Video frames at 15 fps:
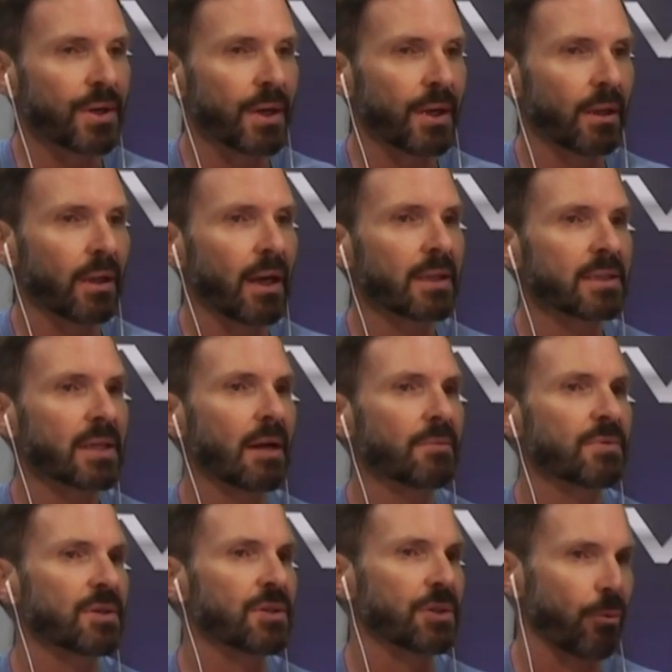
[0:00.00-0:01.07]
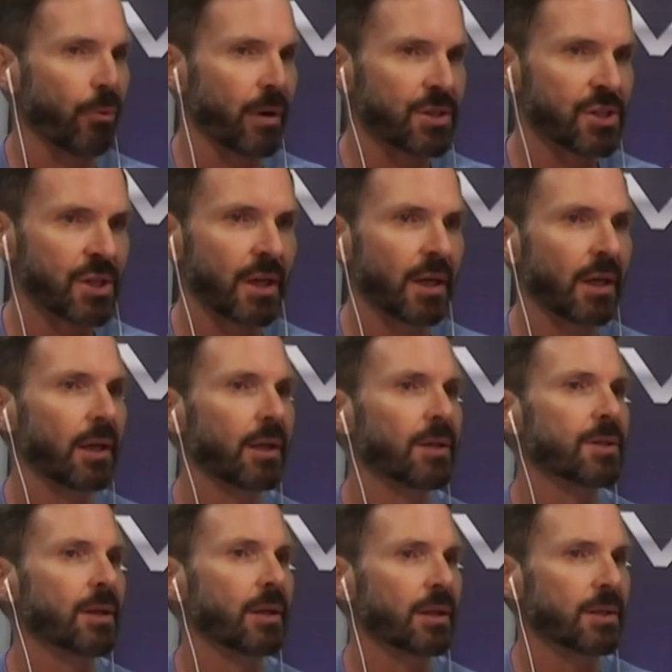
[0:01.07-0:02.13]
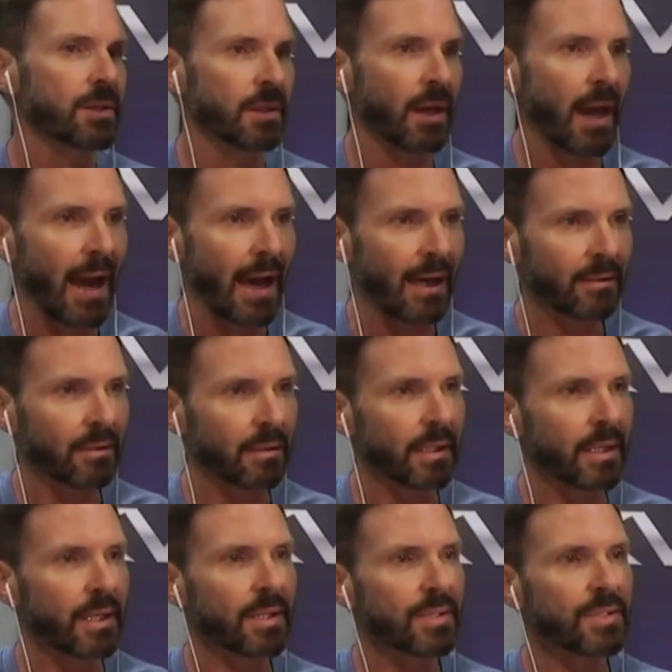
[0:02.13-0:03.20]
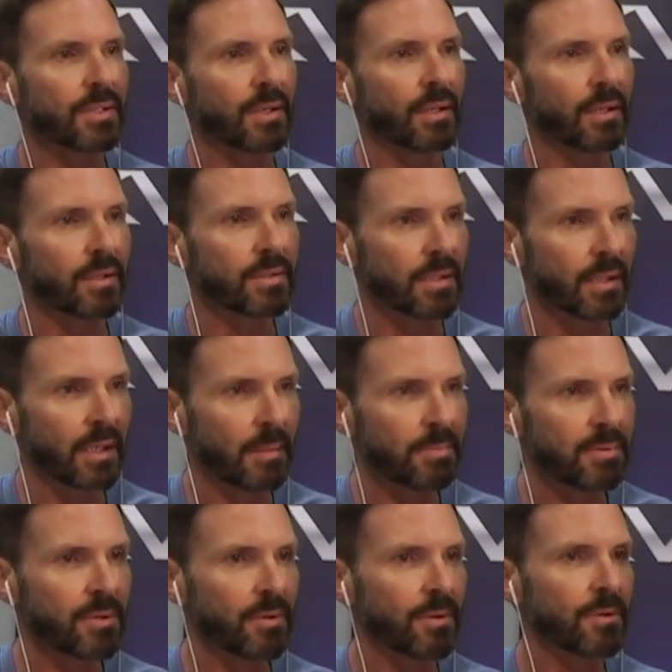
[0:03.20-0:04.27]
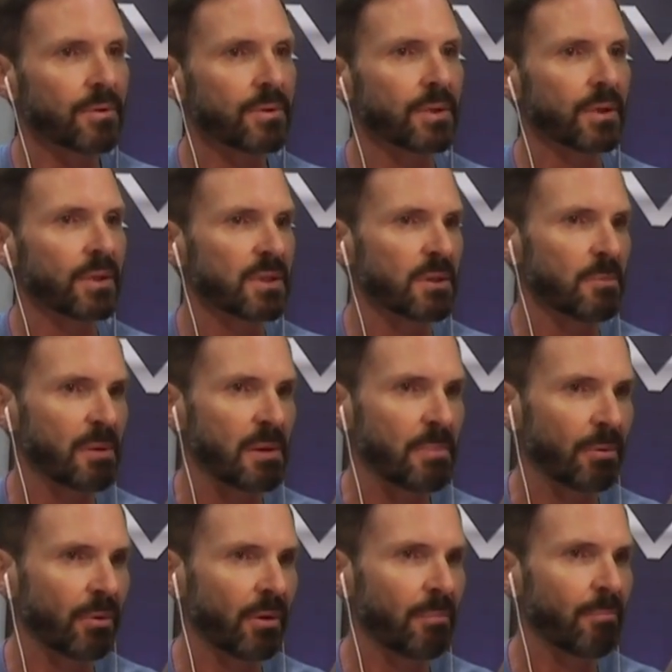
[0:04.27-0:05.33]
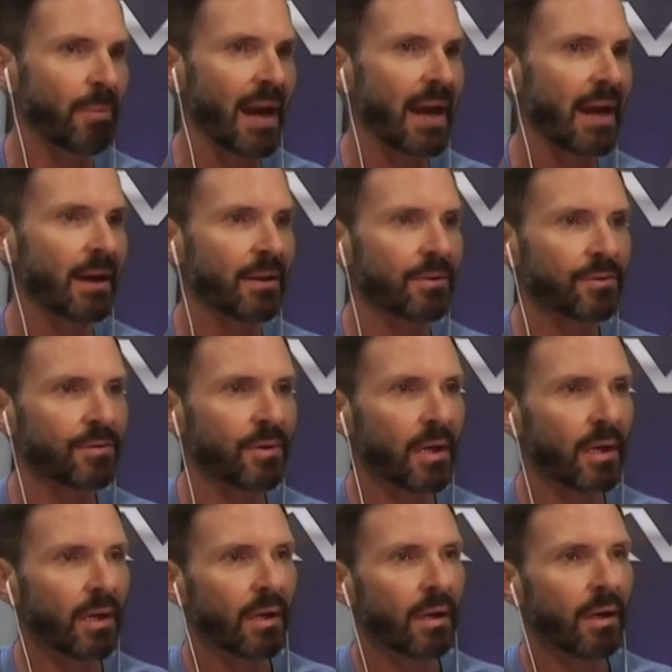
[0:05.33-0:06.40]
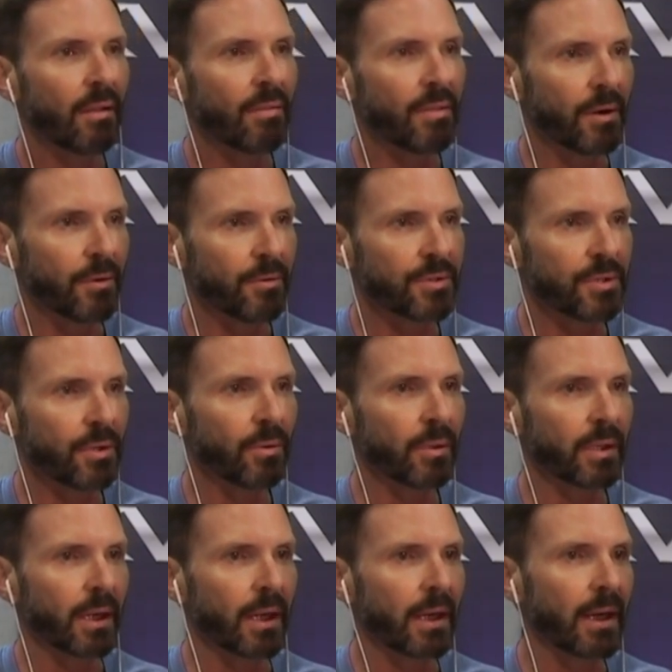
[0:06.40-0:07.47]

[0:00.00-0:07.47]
And a lot of times it's the rich kids, and it's the athletes, and it's the hipsters, and it's the people in bands that are doing it.